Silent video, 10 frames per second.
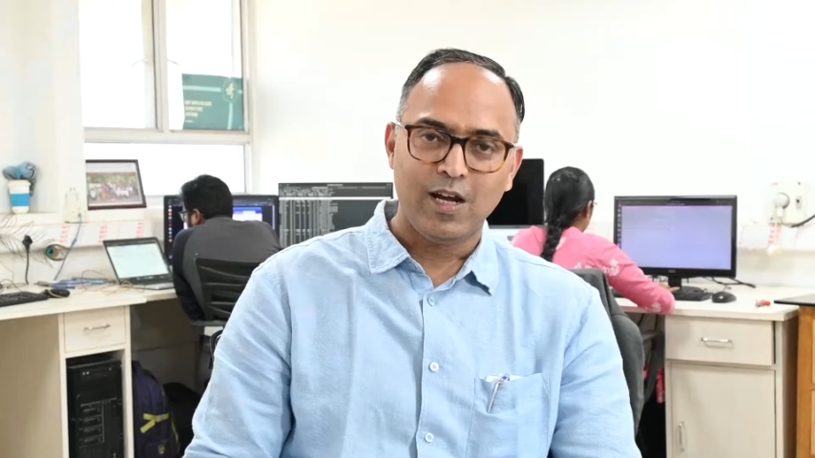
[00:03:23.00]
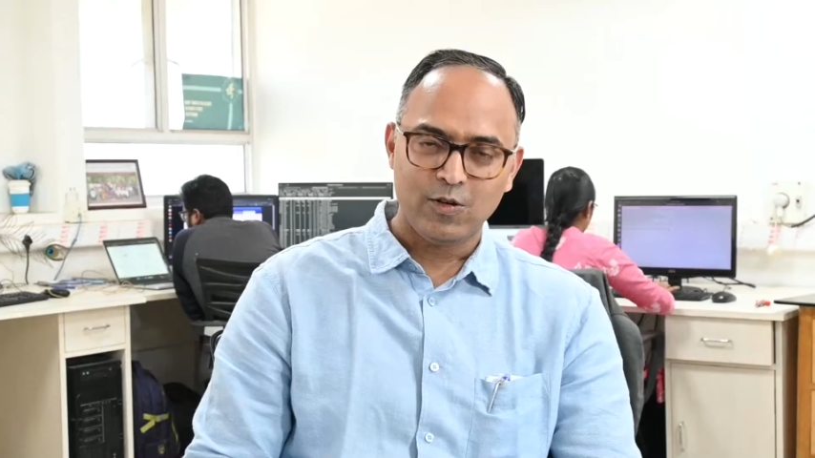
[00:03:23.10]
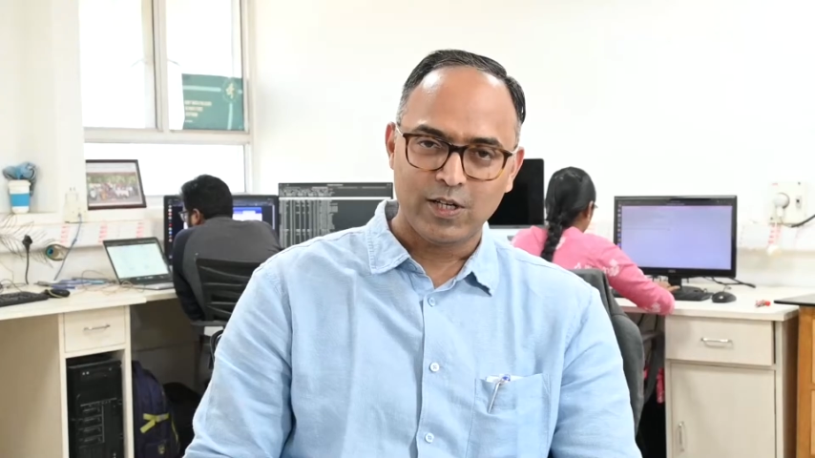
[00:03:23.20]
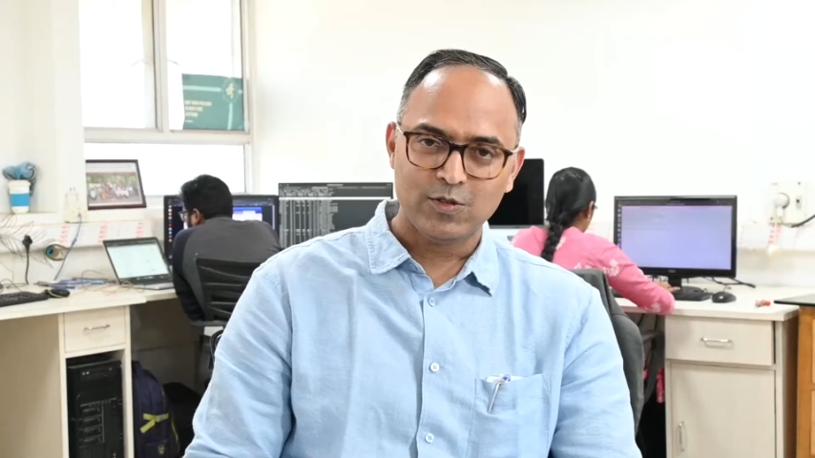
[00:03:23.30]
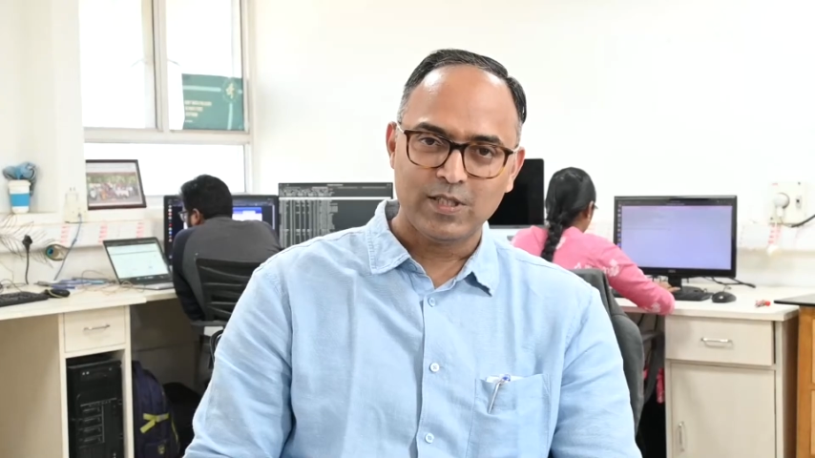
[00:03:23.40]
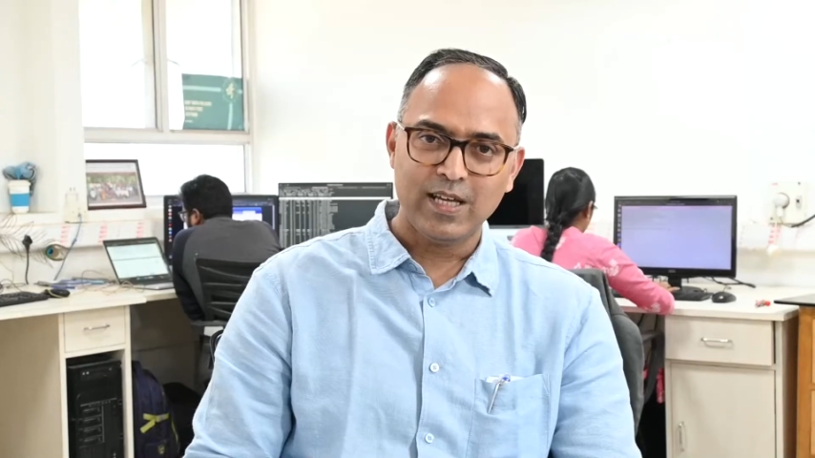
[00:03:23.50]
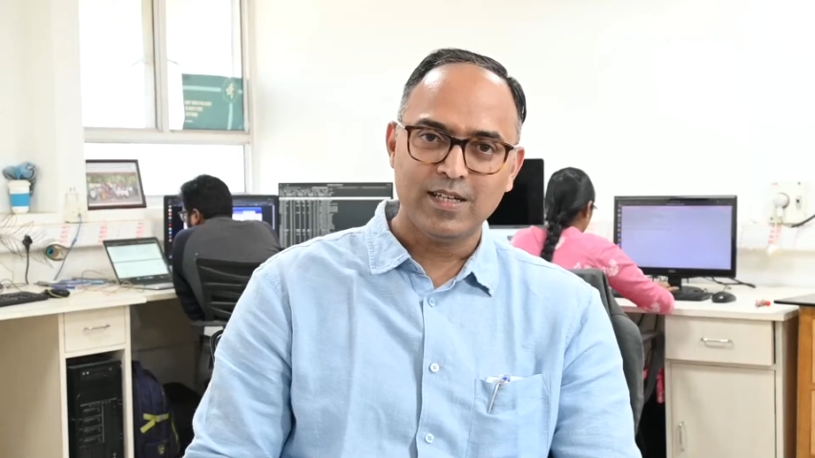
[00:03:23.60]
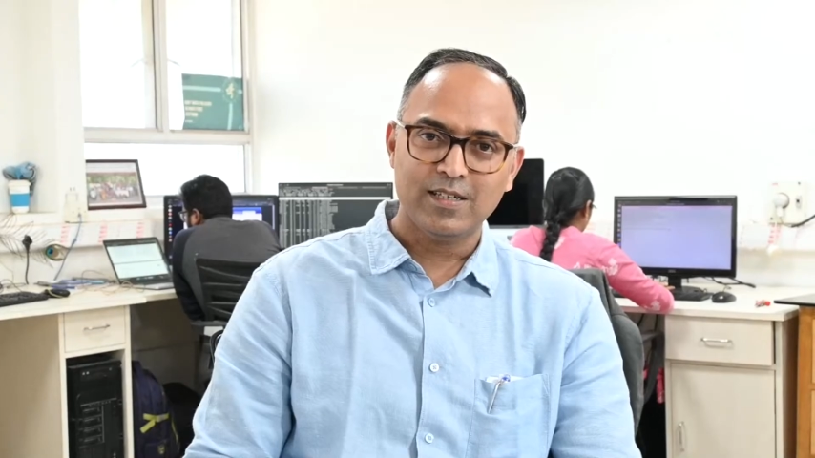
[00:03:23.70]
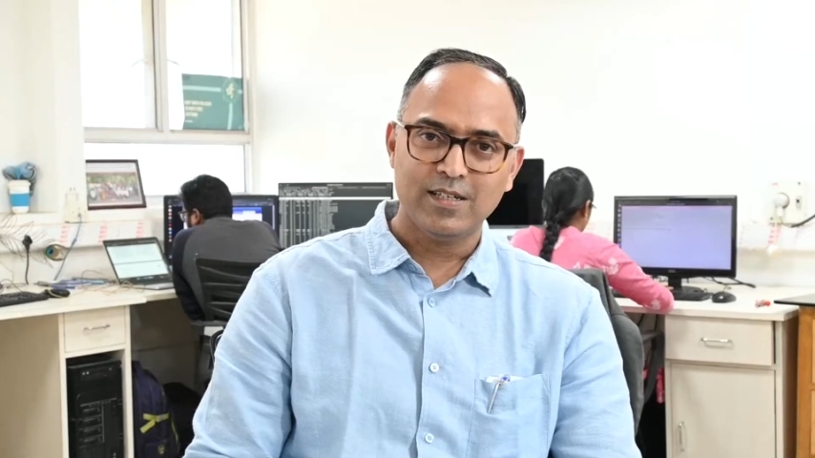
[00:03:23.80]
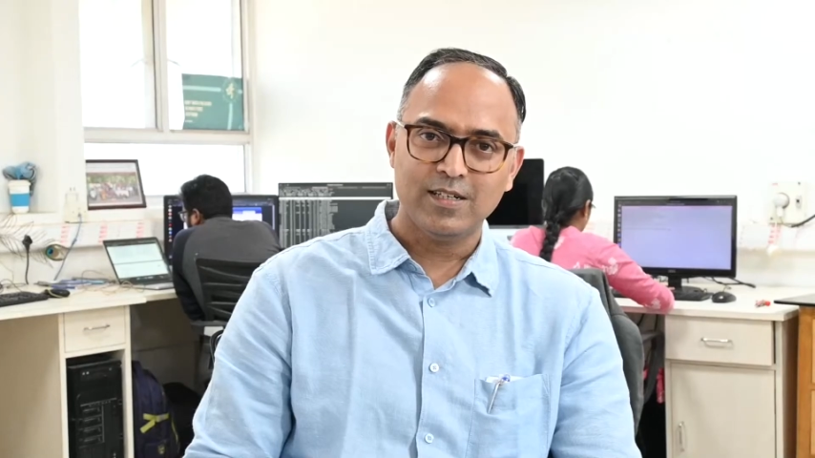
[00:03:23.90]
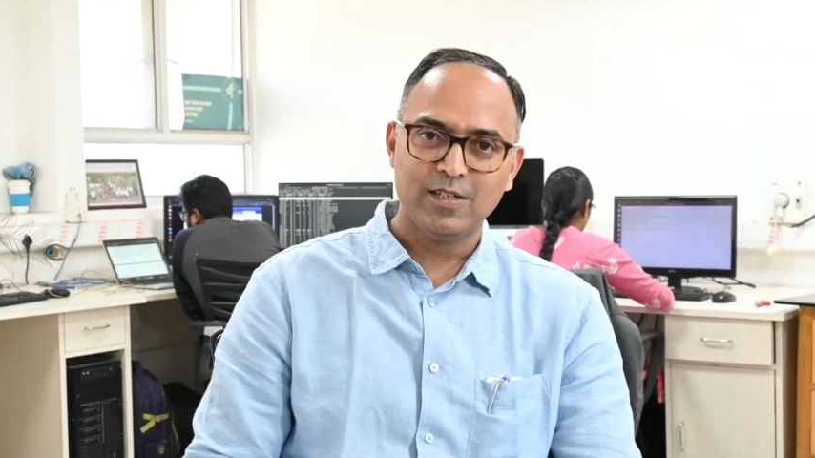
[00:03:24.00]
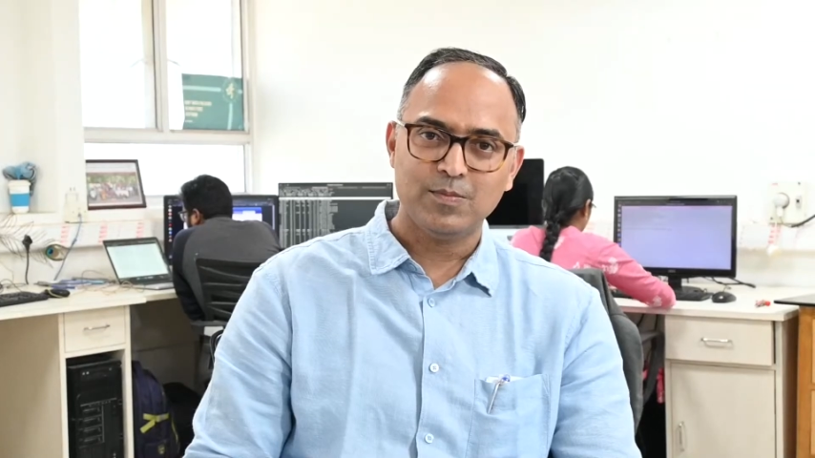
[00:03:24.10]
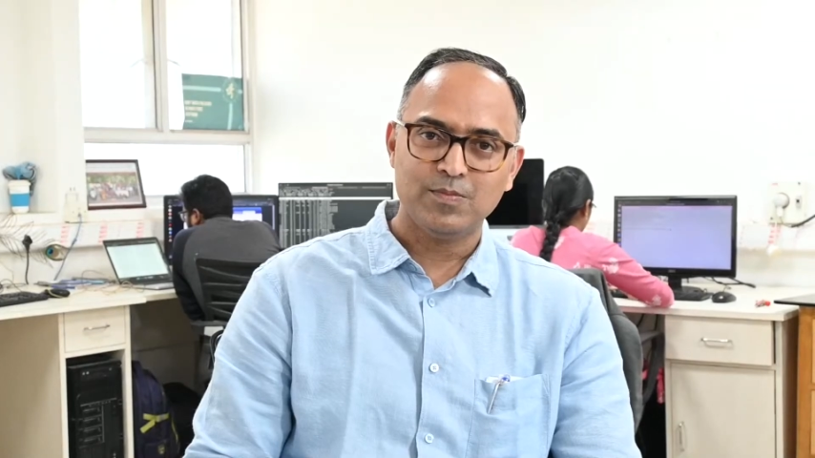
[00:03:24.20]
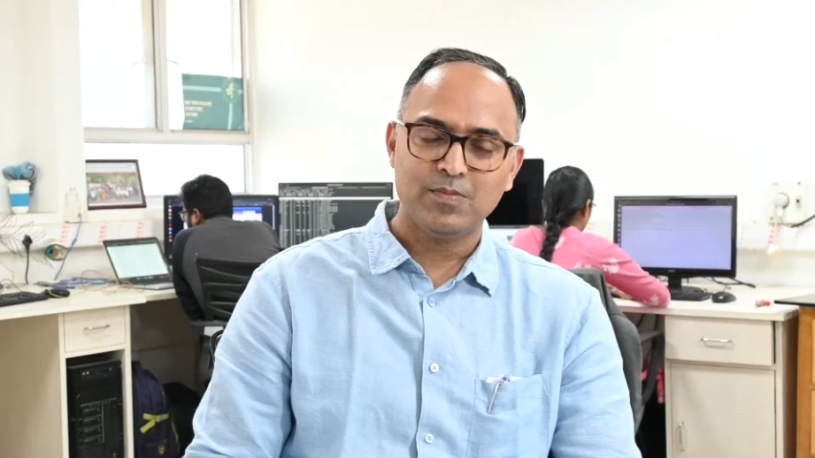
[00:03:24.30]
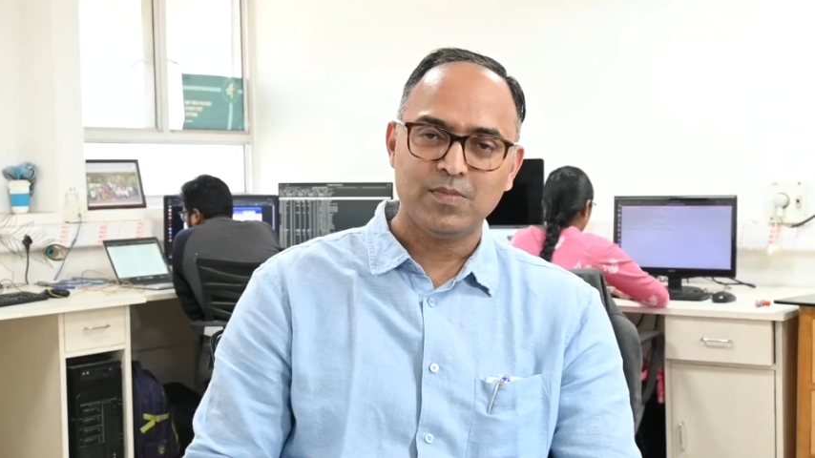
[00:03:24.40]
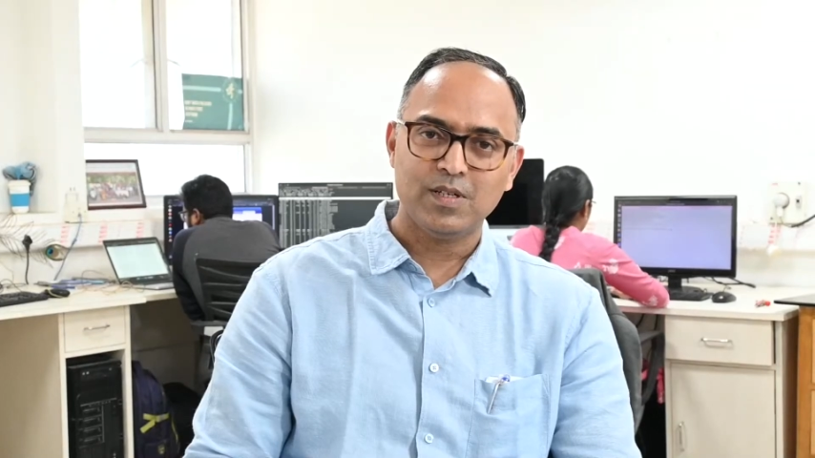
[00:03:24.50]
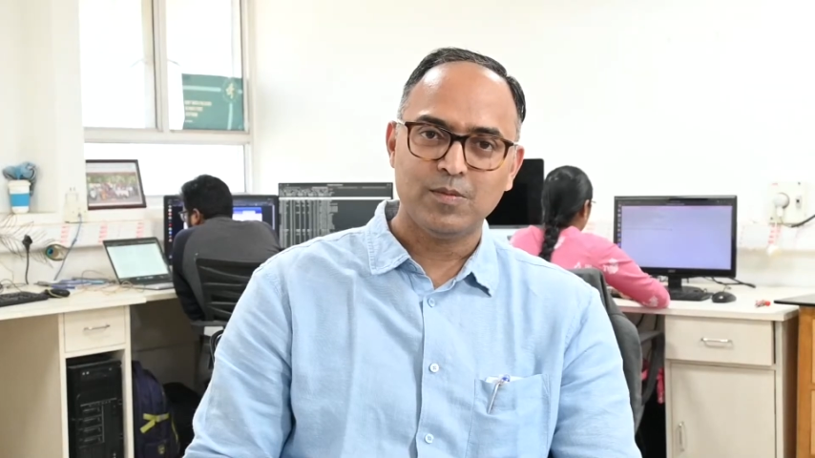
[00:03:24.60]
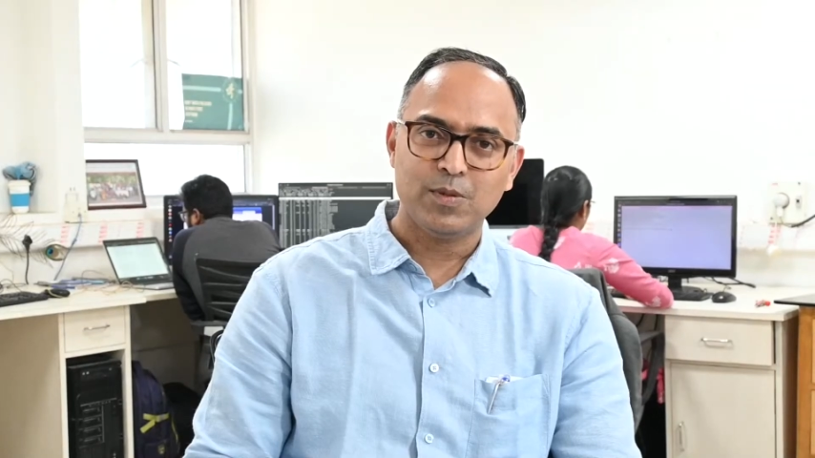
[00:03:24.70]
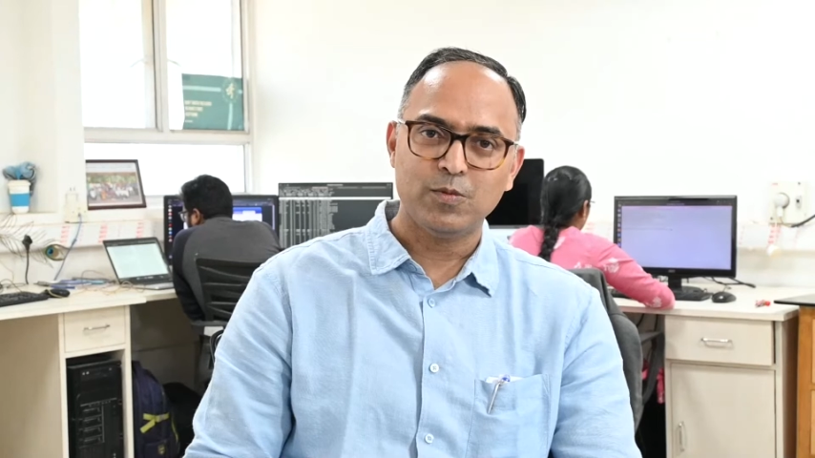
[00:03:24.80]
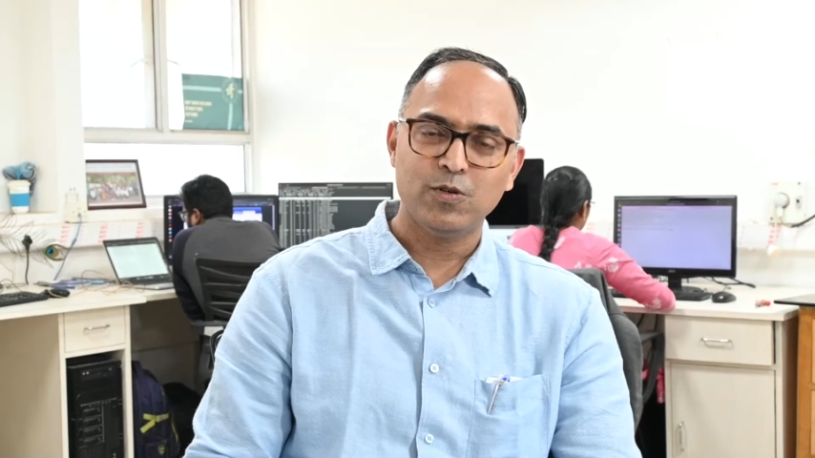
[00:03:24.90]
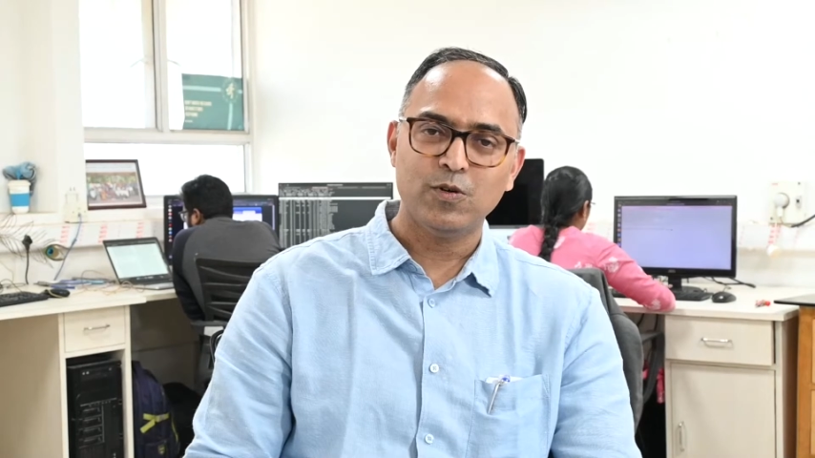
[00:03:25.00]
would like to thank Prabhu